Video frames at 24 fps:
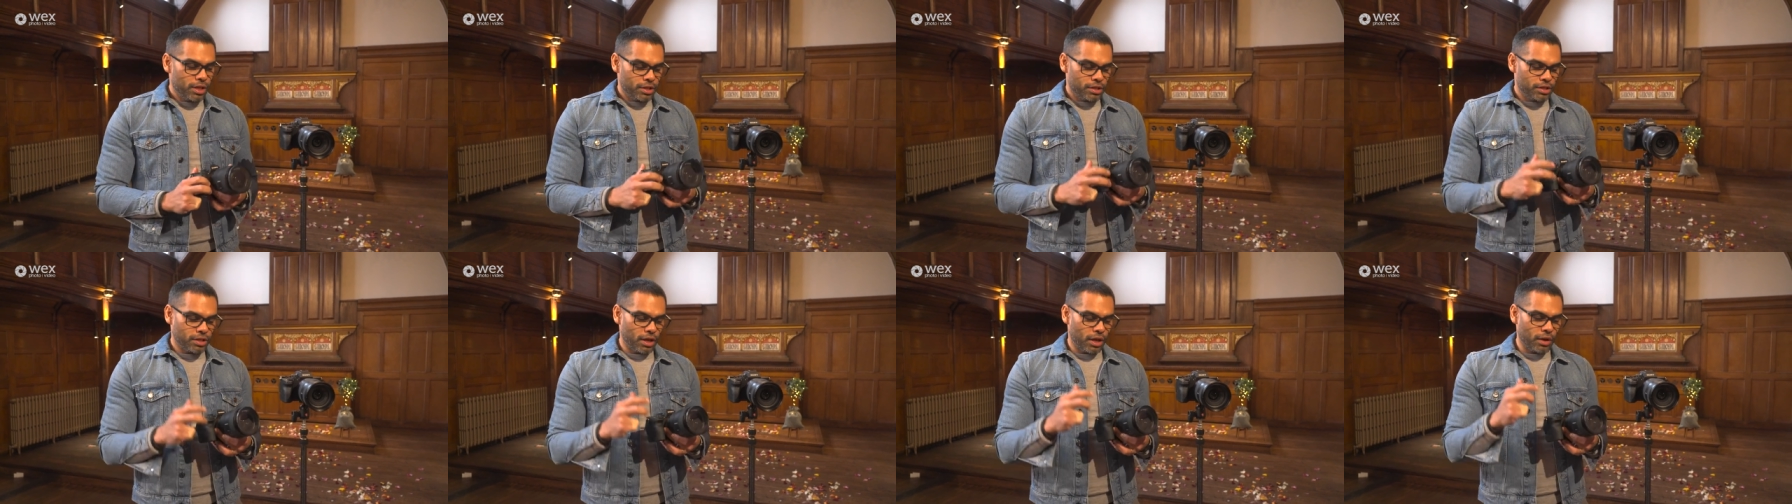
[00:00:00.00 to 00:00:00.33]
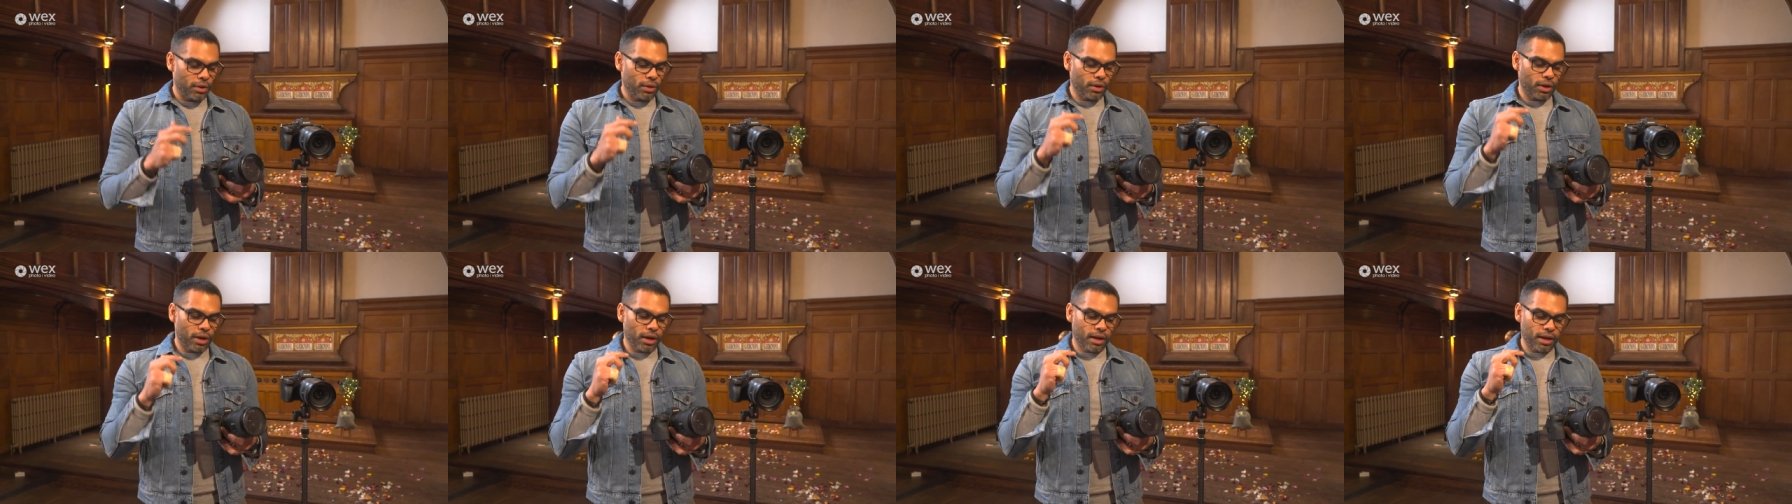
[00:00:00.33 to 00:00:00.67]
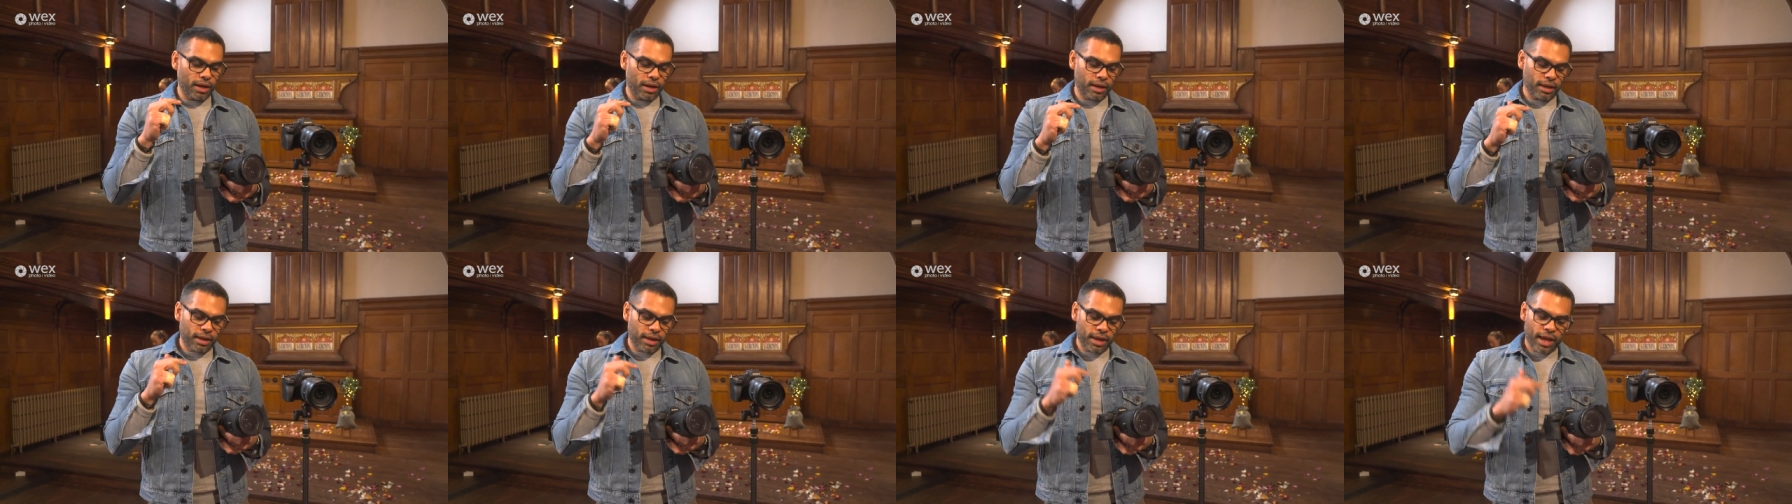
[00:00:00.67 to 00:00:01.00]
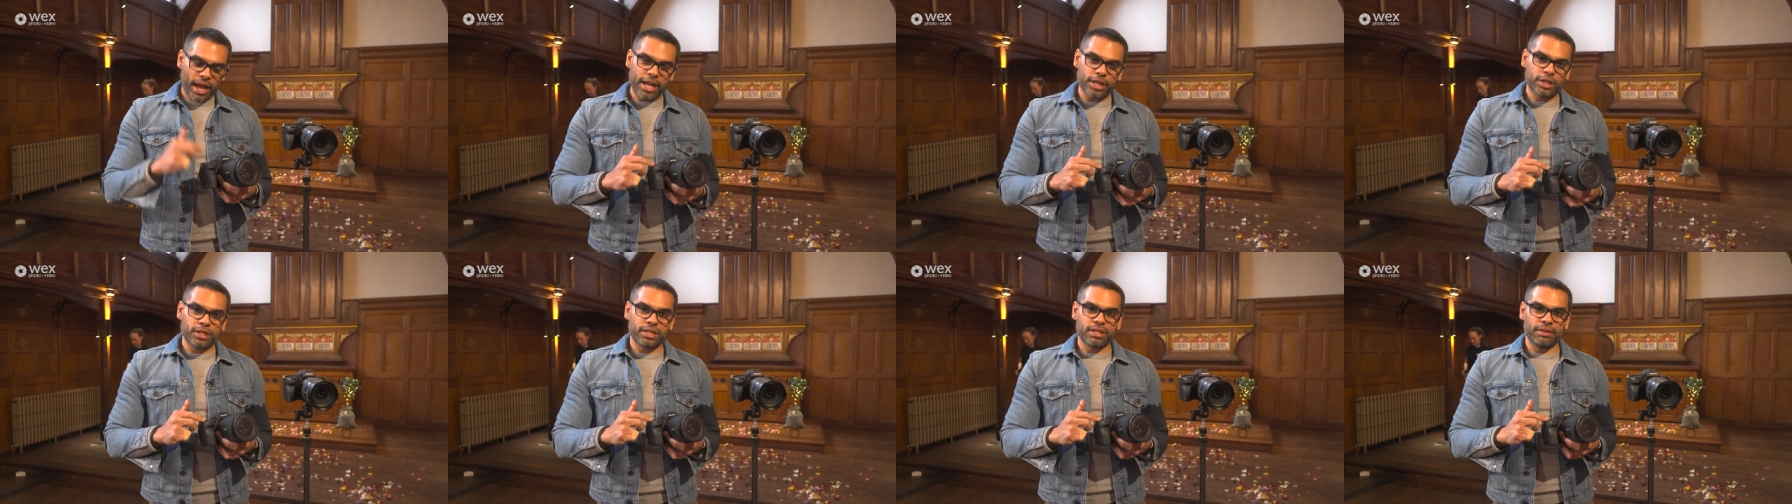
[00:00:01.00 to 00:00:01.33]
So
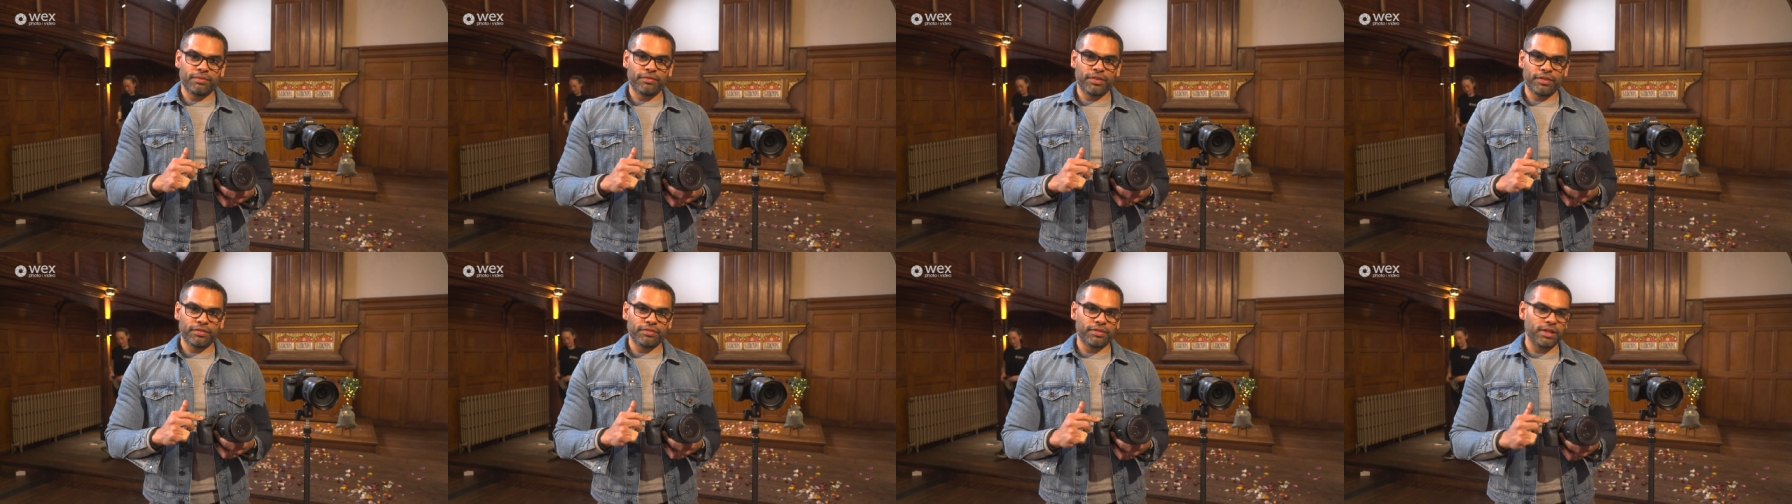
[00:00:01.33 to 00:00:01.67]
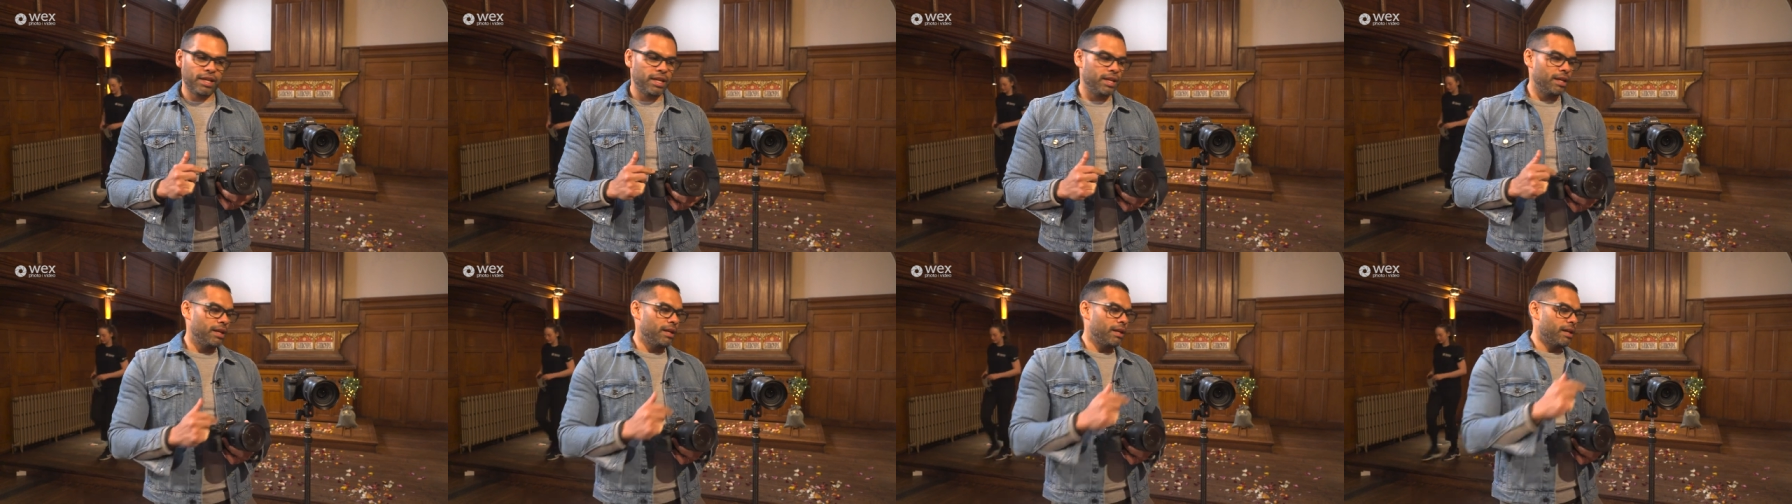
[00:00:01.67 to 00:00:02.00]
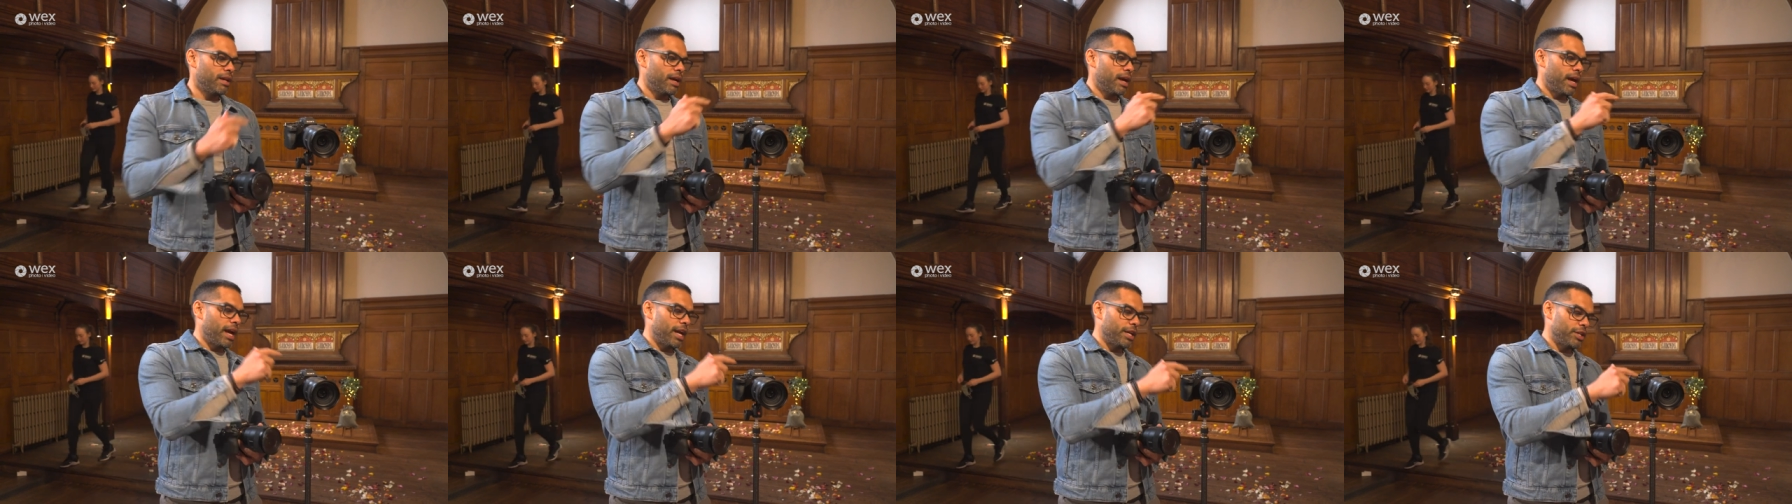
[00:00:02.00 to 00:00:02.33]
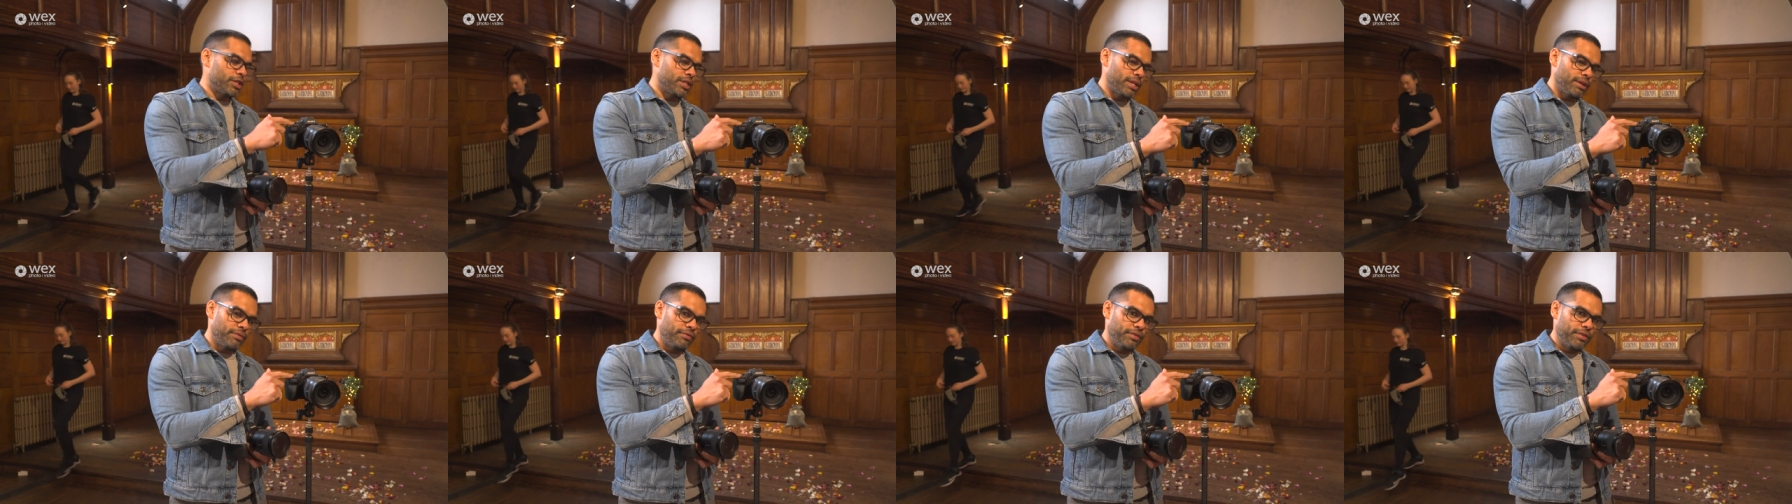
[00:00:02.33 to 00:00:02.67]
HD50,
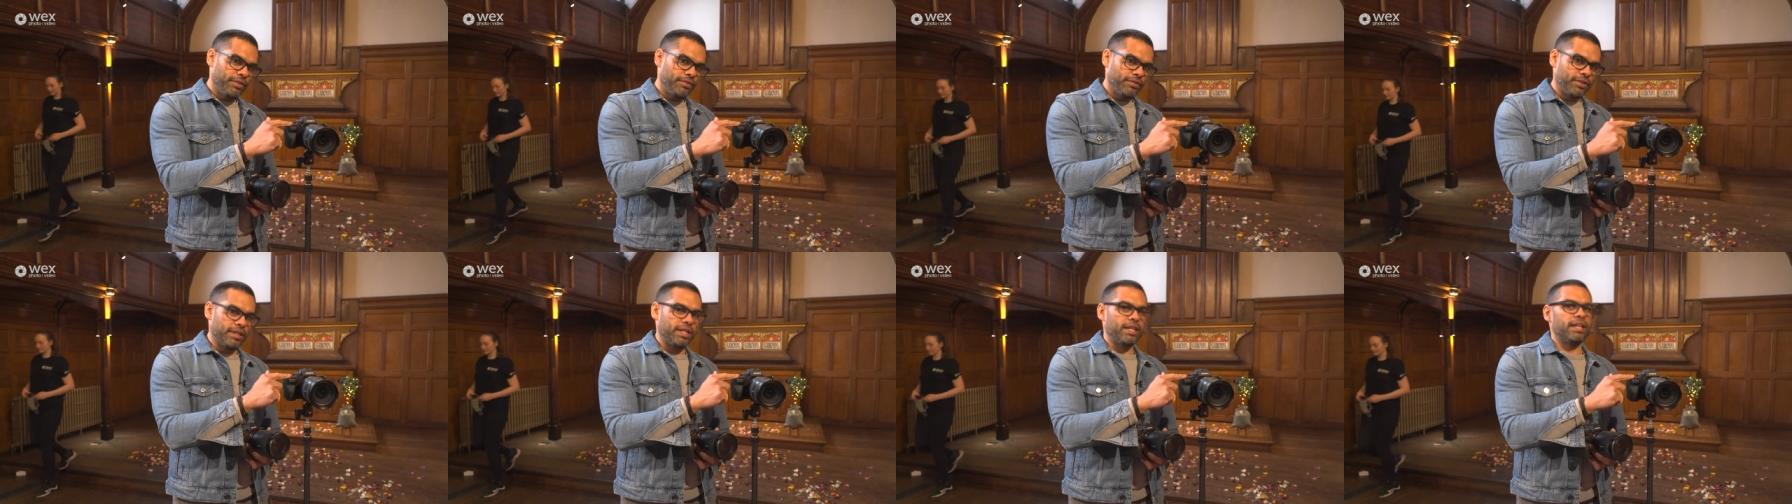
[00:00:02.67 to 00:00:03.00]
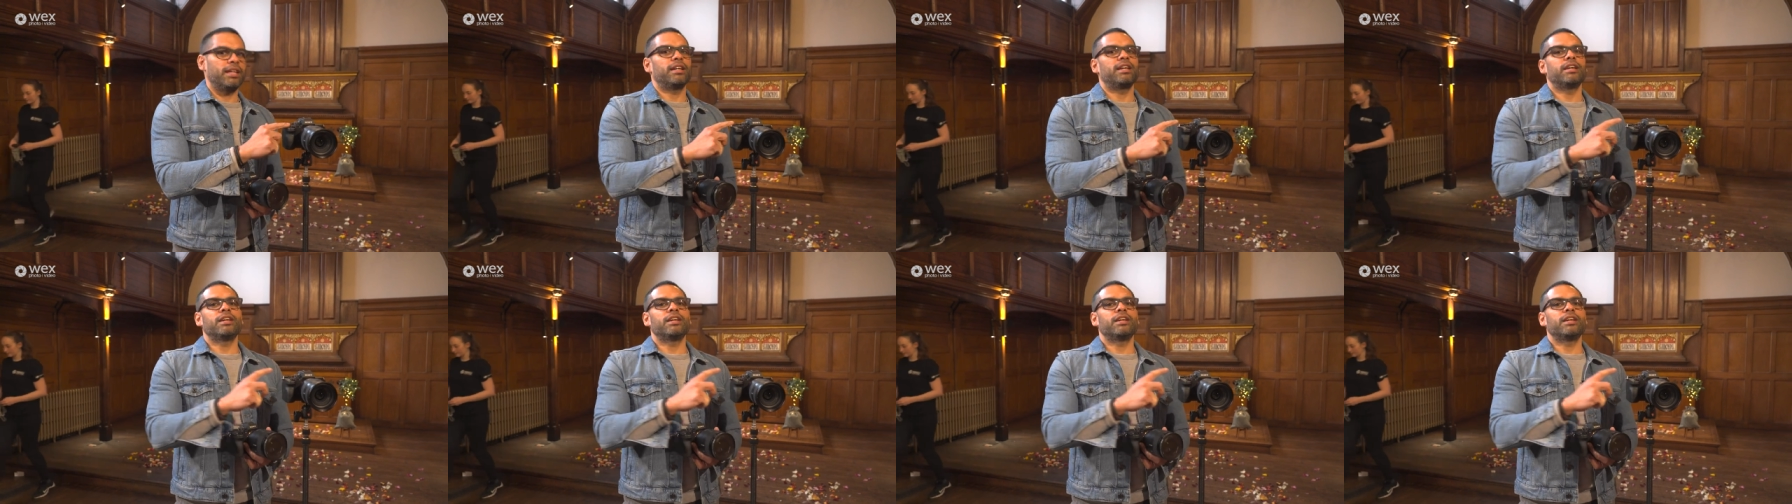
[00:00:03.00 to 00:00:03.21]
HD50.